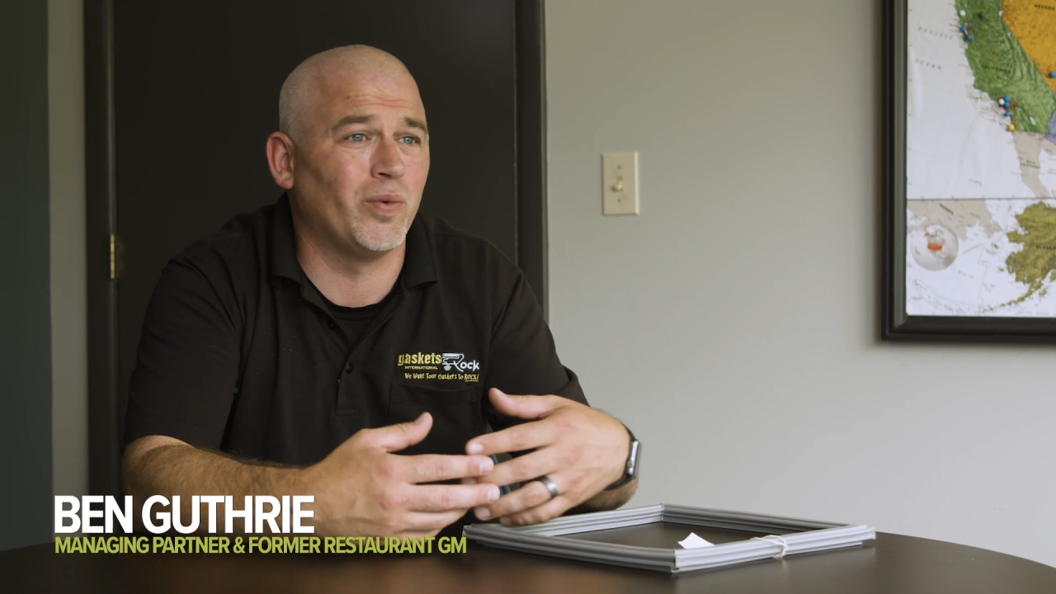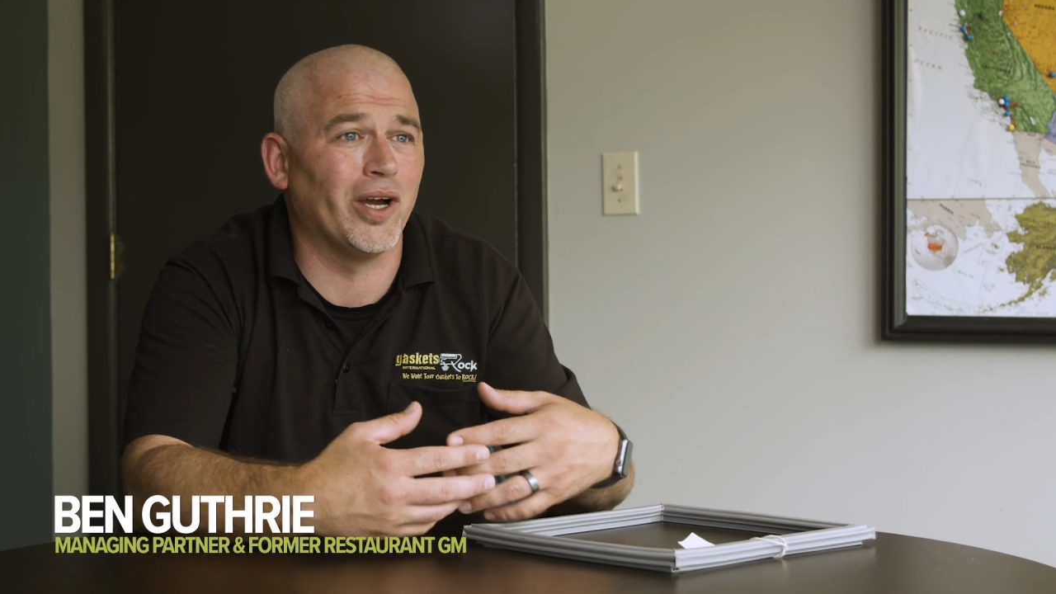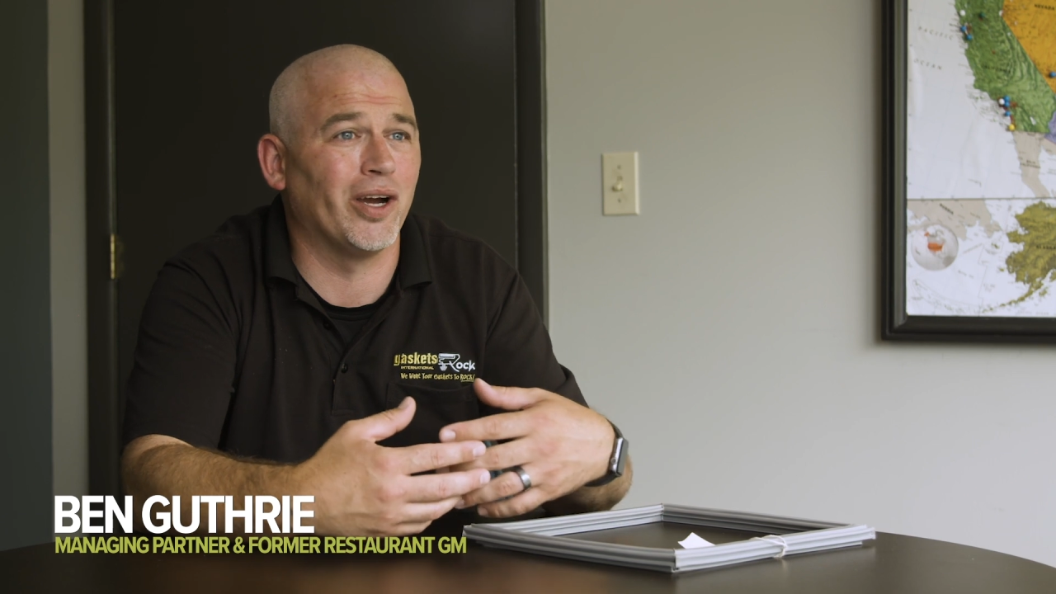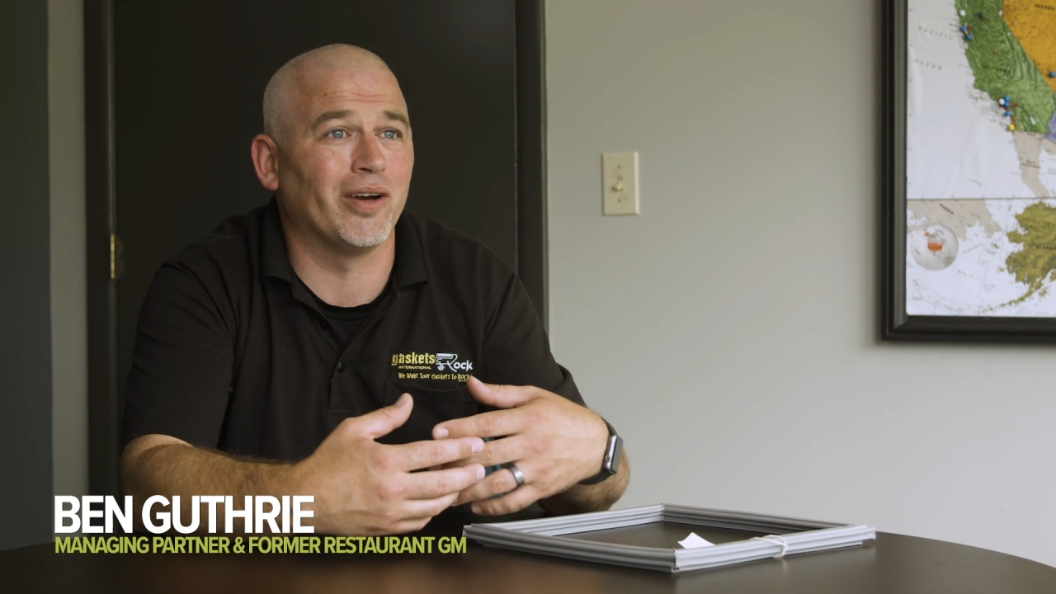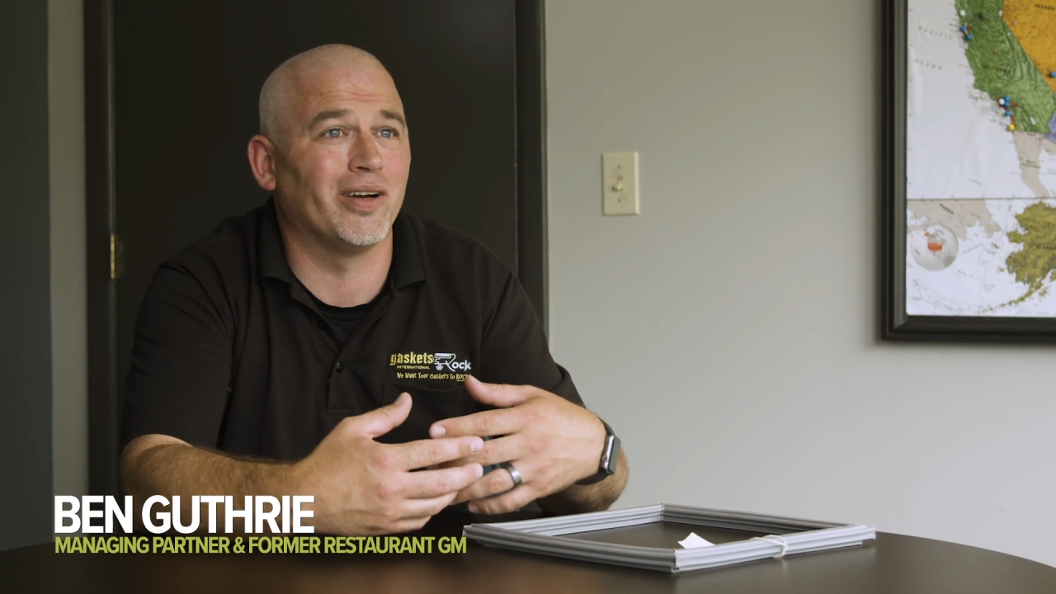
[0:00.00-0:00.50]

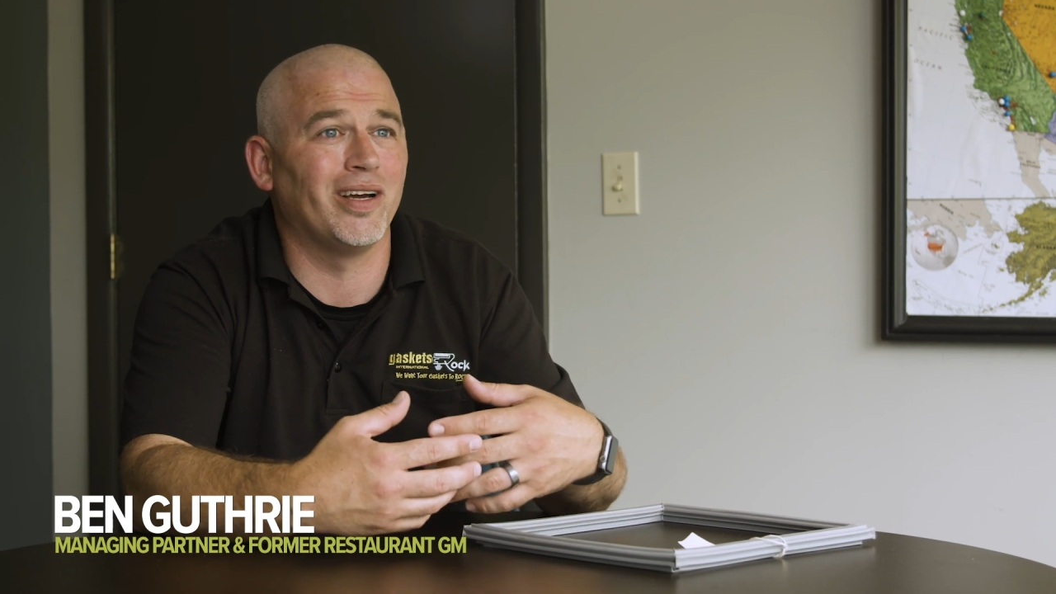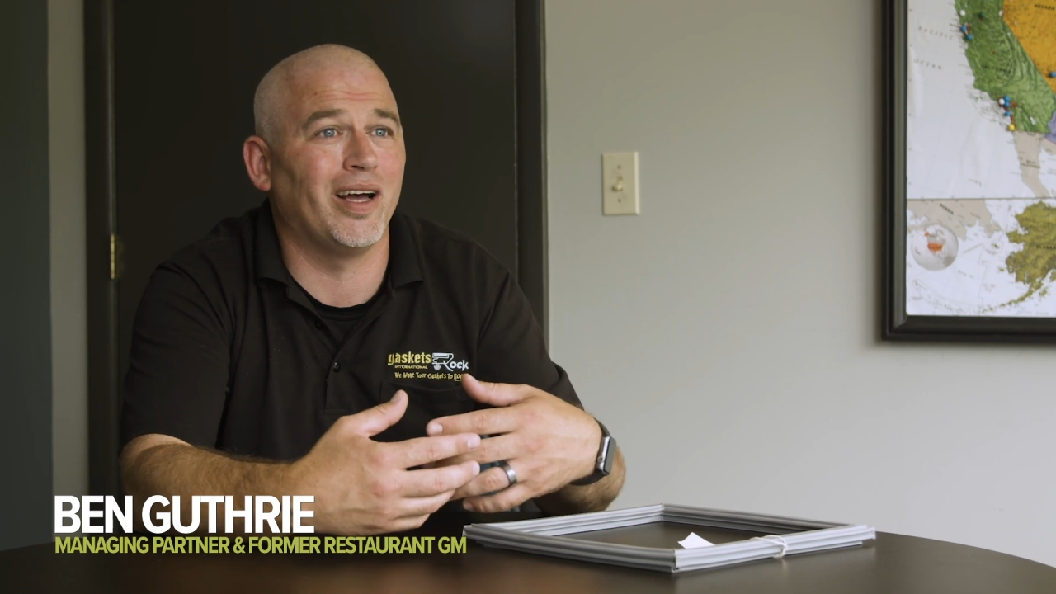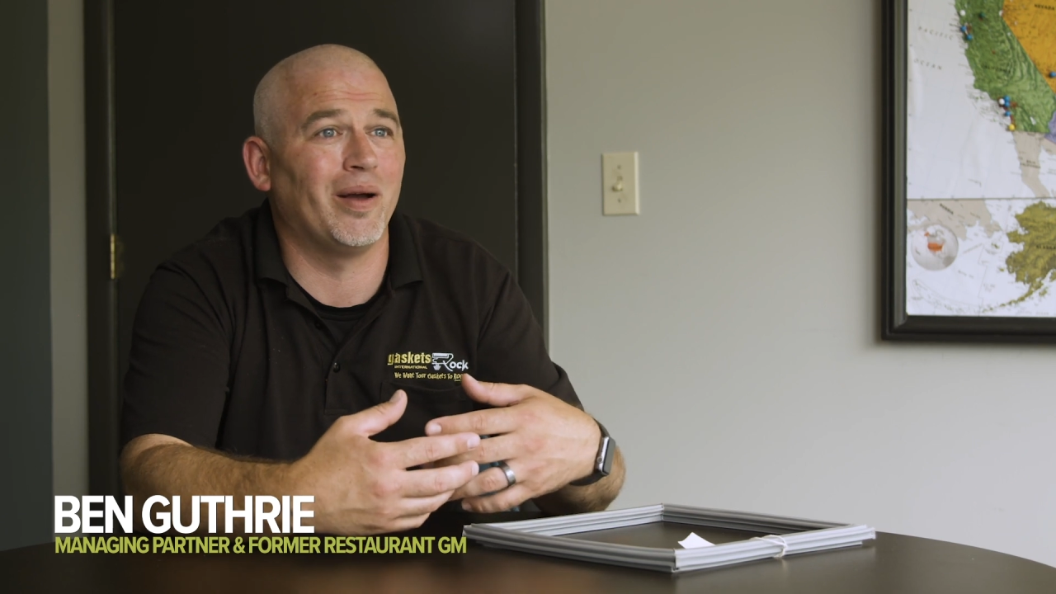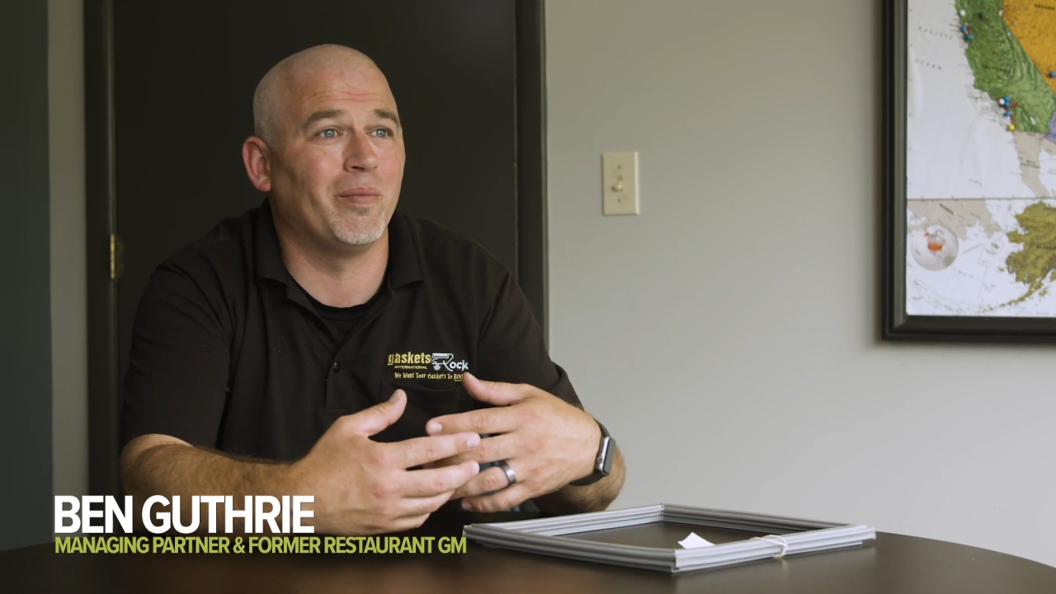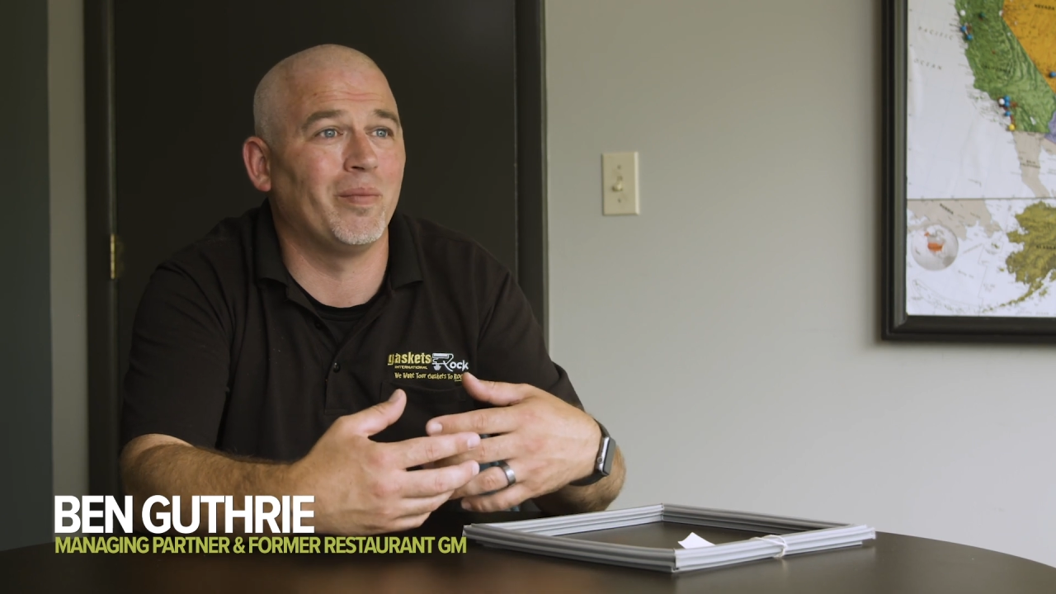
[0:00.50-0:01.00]

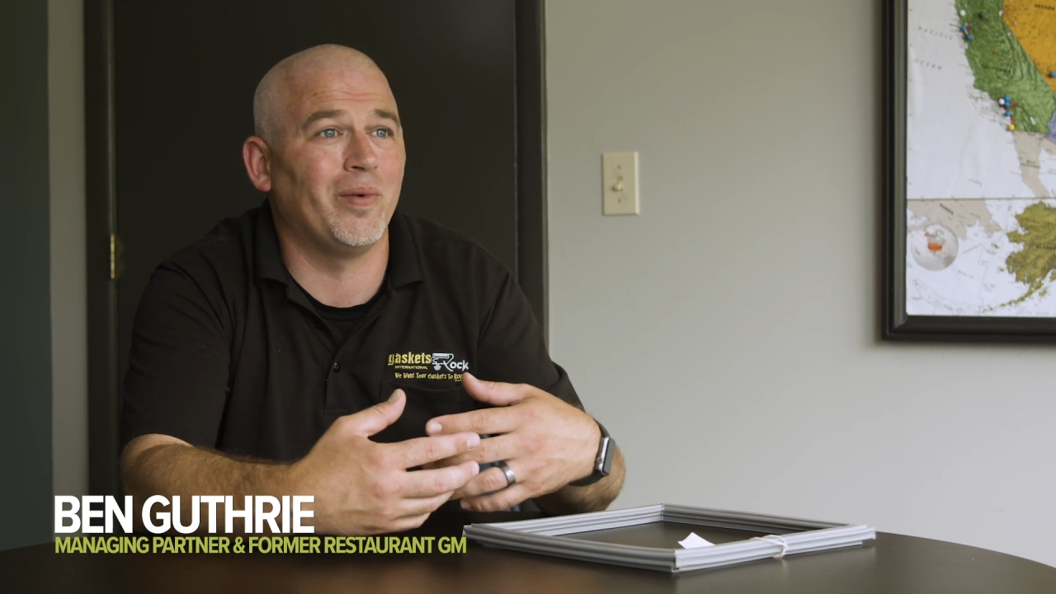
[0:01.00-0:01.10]
where